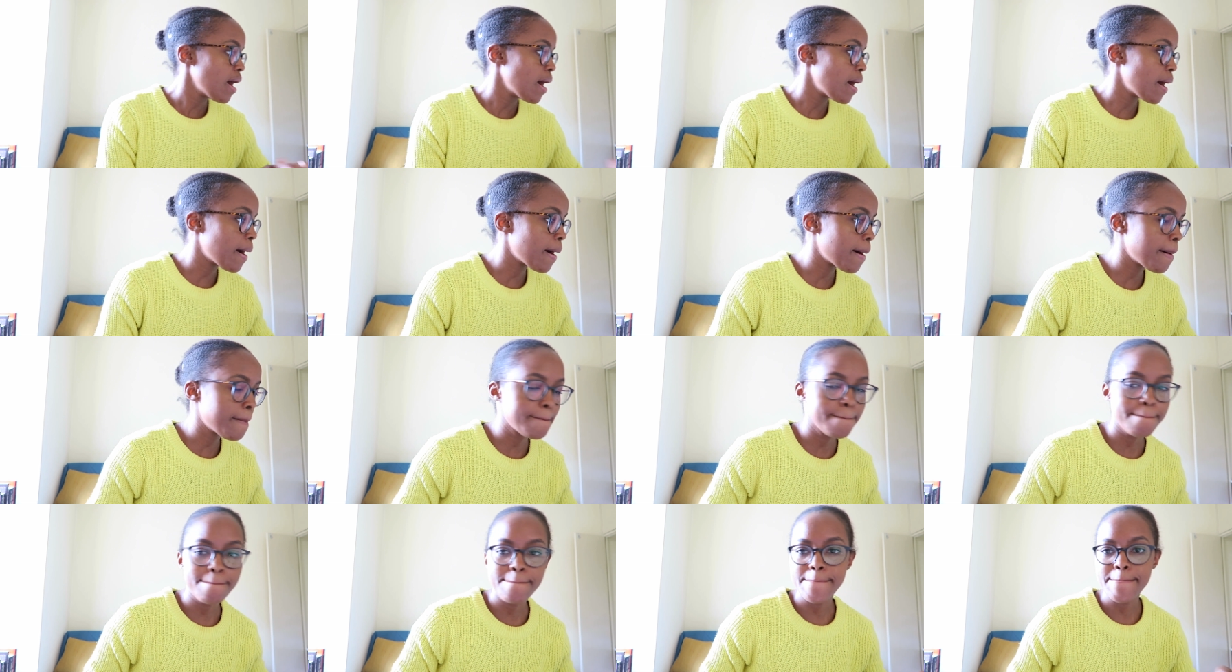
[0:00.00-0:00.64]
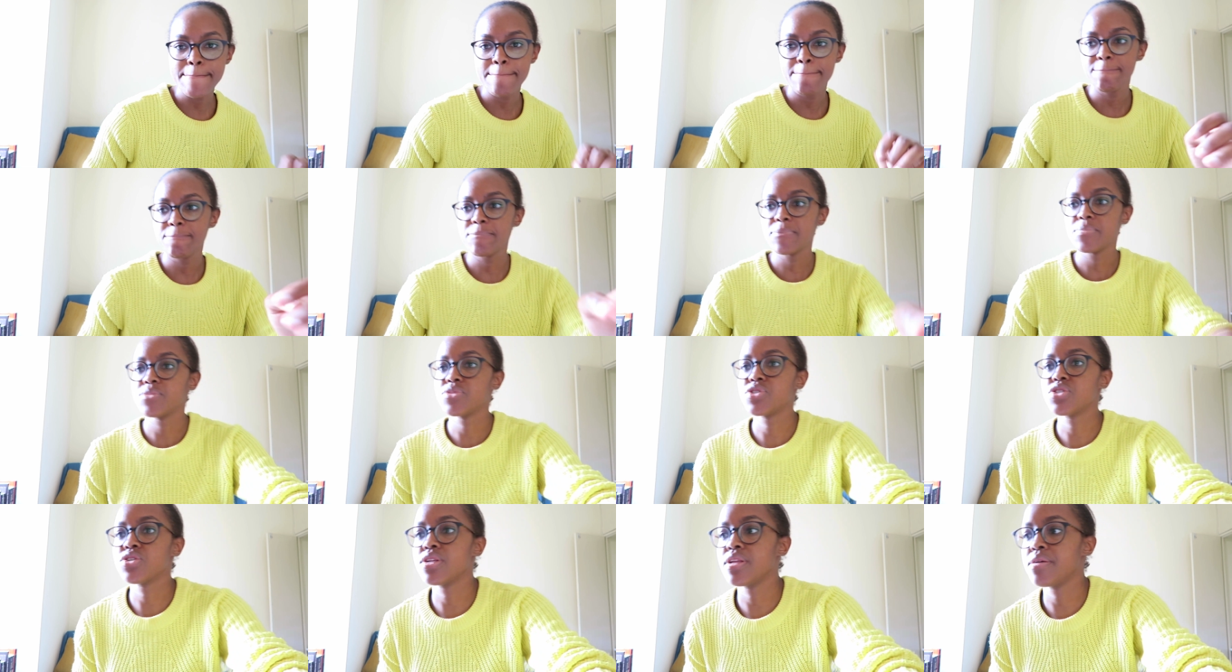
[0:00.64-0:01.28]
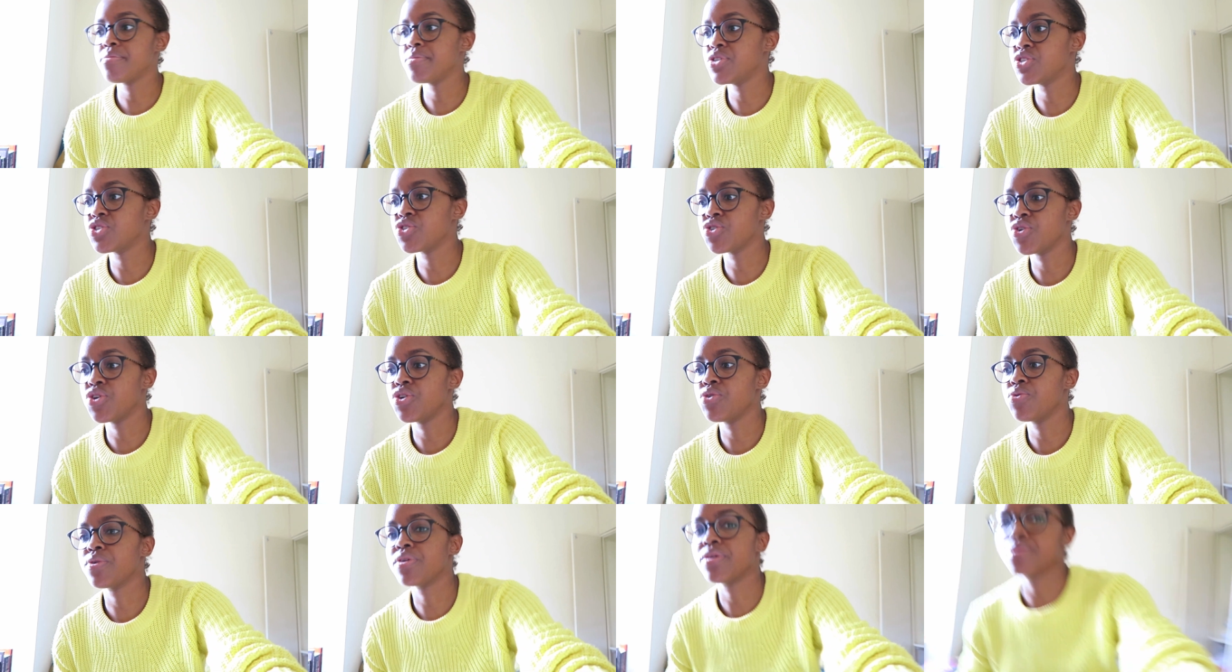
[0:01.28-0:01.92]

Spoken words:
So let me show you